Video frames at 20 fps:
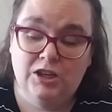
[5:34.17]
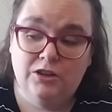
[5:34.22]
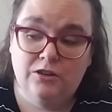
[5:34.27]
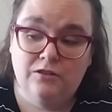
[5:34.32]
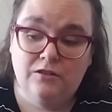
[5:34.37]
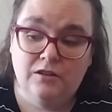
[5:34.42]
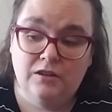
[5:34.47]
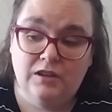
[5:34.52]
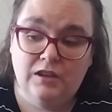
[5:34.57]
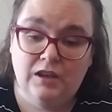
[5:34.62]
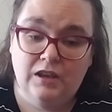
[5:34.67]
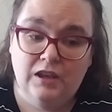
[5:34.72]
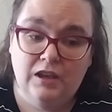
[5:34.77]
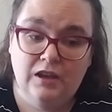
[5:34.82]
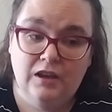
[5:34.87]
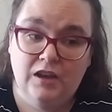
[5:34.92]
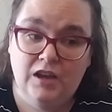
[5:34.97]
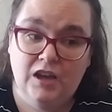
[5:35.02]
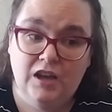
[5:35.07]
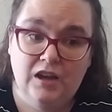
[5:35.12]

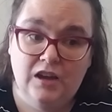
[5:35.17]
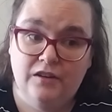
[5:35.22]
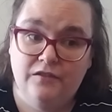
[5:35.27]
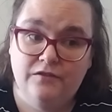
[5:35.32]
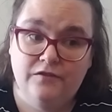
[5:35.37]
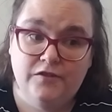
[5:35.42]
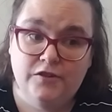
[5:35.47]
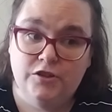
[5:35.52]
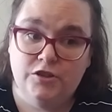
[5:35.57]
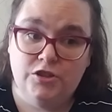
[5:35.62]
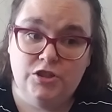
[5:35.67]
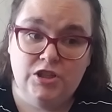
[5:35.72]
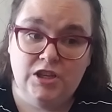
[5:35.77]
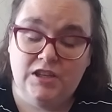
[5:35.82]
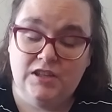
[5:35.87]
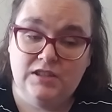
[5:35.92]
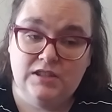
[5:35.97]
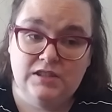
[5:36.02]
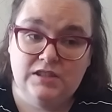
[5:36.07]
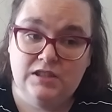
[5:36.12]
looking for
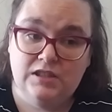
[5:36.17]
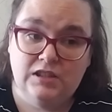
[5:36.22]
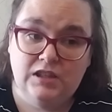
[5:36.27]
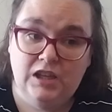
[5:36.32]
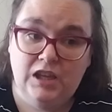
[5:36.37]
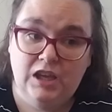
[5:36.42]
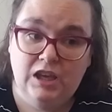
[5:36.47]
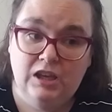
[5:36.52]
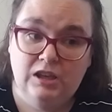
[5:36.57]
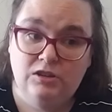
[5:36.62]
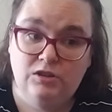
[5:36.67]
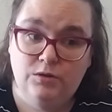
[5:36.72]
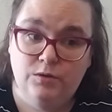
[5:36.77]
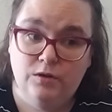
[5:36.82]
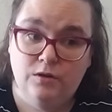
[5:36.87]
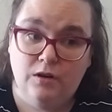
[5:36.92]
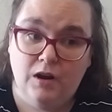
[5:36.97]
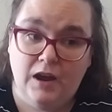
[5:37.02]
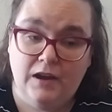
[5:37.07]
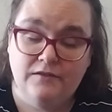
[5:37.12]
shit to, like, do a
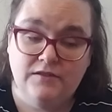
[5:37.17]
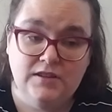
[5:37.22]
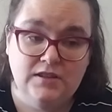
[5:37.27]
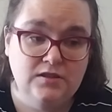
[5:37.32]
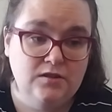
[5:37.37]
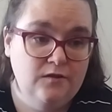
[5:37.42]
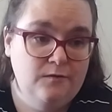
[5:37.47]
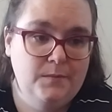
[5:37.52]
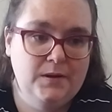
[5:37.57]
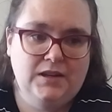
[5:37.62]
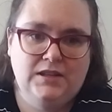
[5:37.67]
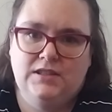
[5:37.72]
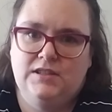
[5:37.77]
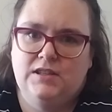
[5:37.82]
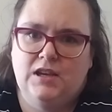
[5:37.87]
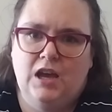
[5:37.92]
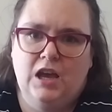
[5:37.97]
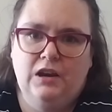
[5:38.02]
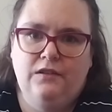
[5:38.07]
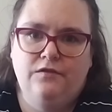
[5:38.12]
craft because you've been
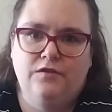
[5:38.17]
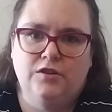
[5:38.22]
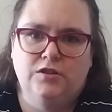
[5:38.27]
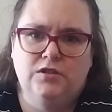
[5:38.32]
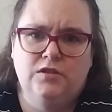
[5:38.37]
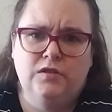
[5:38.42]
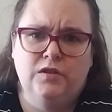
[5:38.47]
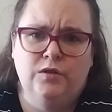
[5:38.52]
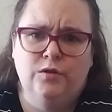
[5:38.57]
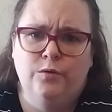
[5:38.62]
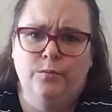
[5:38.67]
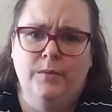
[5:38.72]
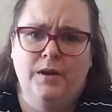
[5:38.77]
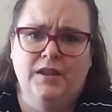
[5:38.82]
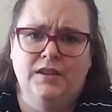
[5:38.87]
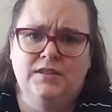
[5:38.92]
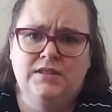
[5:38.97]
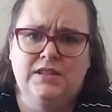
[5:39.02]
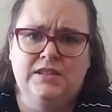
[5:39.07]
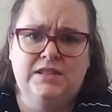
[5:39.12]
inside for 2
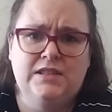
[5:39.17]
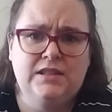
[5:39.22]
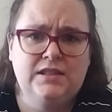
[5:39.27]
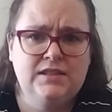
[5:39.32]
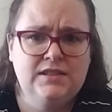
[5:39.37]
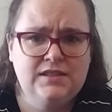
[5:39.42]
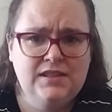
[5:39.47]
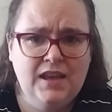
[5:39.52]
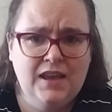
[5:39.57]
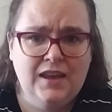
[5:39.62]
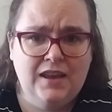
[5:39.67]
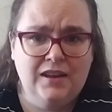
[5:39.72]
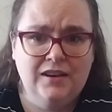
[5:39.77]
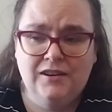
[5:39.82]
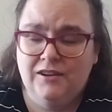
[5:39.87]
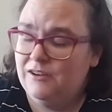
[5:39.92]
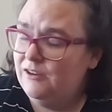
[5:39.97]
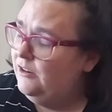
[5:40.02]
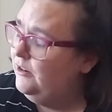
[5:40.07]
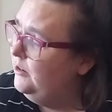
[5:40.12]
months. It's insane.
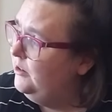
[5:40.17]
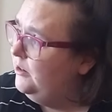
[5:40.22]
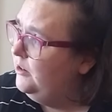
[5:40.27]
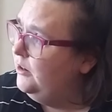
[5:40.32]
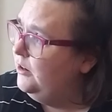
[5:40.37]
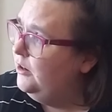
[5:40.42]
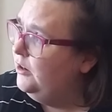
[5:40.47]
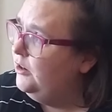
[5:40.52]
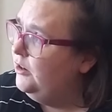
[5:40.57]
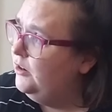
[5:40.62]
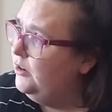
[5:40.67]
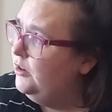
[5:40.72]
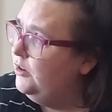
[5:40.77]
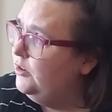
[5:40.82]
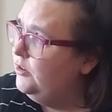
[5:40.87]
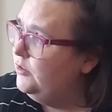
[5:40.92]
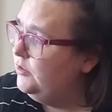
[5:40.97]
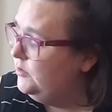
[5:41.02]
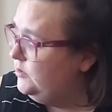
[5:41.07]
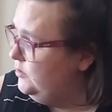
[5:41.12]

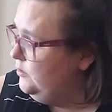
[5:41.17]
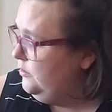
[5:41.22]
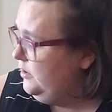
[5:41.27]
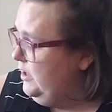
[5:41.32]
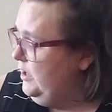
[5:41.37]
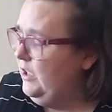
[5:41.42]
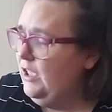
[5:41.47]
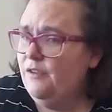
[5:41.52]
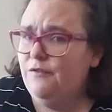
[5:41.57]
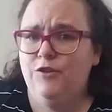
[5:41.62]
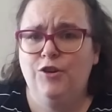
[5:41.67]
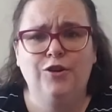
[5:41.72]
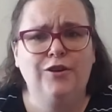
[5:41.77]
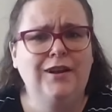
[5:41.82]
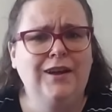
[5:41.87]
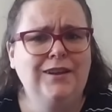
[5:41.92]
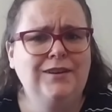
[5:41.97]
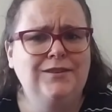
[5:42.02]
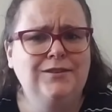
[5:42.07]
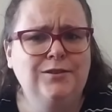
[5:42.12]
So, like, if you're
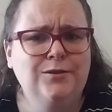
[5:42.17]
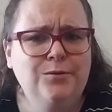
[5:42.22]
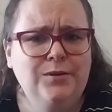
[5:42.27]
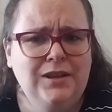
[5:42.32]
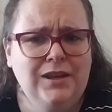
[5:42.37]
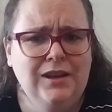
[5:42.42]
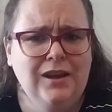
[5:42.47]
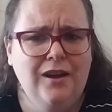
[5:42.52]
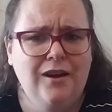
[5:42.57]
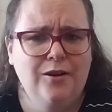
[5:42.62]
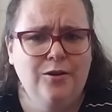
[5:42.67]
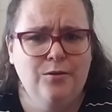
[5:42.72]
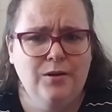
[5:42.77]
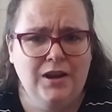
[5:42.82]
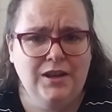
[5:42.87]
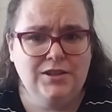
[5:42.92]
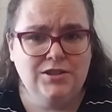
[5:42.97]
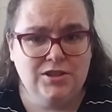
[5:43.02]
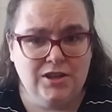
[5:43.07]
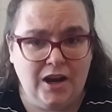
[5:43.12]
not doing a
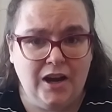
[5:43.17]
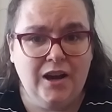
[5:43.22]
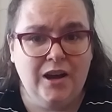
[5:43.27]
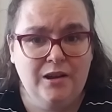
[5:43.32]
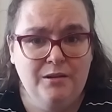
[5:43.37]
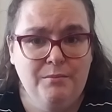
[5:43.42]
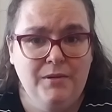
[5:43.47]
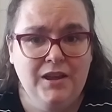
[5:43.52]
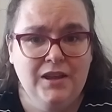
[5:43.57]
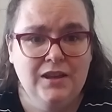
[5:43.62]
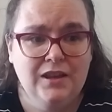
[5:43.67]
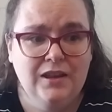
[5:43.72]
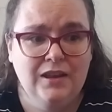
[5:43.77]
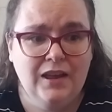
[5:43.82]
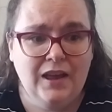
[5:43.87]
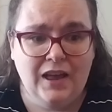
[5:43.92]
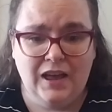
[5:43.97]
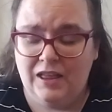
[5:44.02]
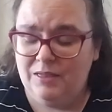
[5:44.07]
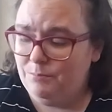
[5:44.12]
great job
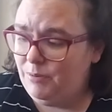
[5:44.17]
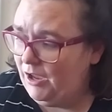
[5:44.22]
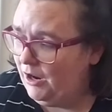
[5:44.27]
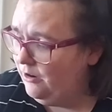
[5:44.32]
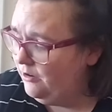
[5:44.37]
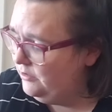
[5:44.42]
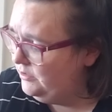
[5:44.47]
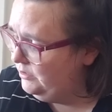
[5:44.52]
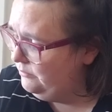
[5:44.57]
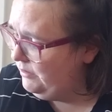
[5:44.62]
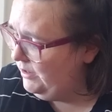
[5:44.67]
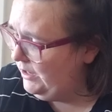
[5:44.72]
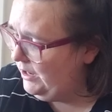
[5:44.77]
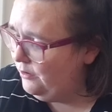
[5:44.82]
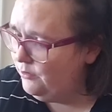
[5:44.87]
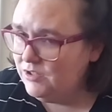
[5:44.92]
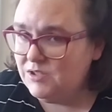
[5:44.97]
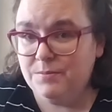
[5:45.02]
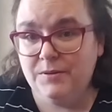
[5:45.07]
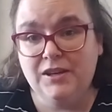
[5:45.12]
at parenting right now,
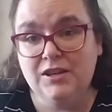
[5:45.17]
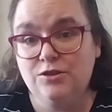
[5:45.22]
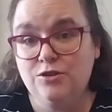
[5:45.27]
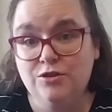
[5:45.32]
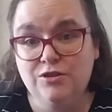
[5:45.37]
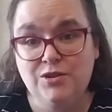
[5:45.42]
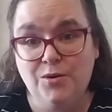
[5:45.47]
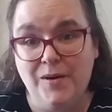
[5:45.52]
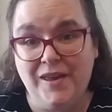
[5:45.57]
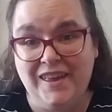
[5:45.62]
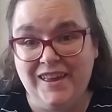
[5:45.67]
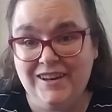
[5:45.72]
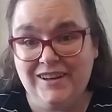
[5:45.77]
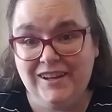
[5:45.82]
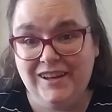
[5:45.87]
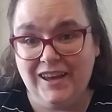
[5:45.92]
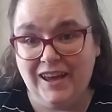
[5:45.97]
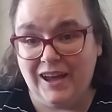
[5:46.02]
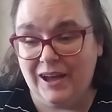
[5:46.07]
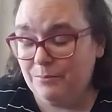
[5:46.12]
it's because you're so
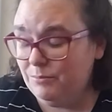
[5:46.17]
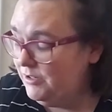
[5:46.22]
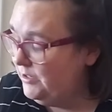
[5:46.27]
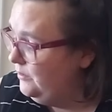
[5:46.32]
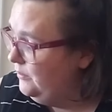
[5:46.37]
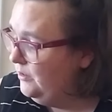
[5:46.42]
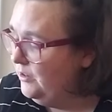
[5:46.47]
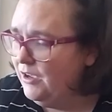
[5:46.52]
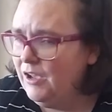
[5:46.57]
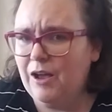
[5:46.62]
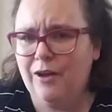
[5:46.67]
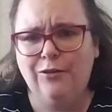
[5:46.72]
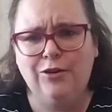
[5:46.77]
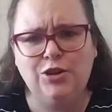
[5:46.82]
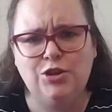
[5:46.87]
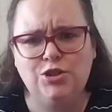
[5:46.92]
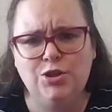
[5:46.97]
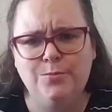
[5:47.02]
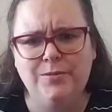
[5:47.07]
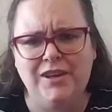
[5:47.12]
handicapped. How
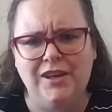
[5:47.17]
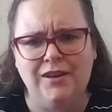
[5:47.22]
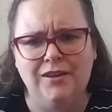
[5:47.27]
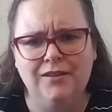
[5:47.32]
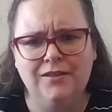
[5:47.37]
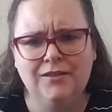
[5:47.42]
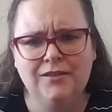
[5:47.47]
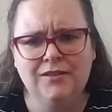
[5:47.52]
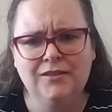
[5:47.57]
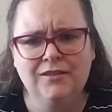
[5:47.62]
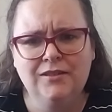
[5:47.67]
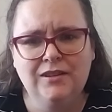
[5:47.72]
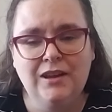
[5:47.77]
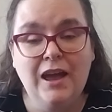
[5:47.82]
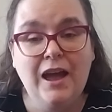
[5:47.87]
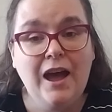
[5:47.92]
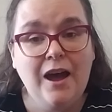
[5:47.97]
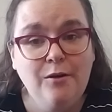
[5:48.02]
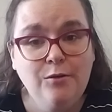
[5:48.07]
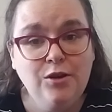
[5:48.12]
could you be?
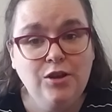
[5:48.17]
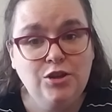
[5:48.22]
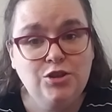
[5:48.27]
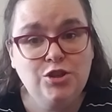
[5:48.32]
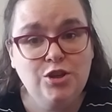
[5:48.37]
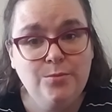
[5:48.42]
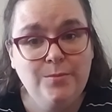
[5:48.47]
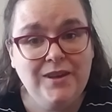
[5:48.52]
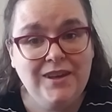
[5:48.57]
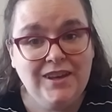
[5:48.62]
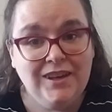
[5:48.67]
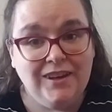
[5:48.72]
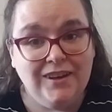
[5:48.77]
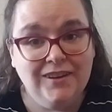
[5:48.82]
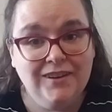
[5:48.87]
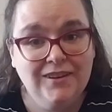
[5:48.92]
How could you be?